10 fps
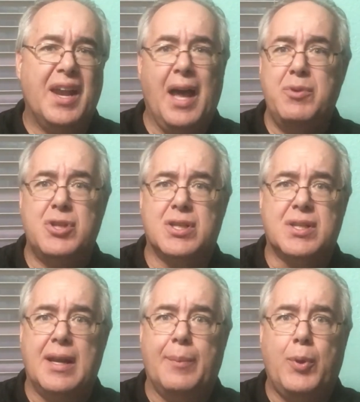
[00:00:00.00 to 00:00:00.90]
and I was
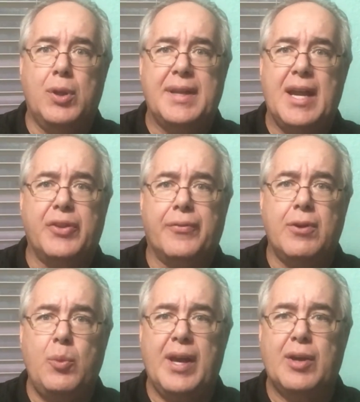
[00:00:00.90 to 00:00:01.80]
just going to pull it down the
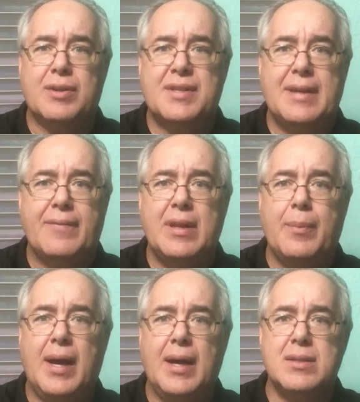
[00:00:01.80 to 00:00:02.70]
freeway going 70
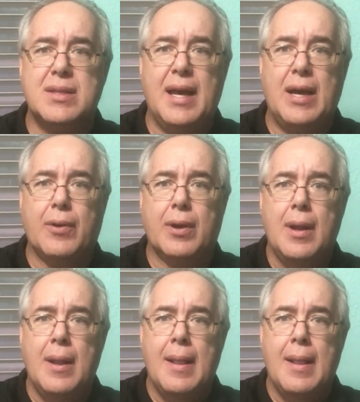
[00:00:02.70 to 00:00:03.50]
miles an hour.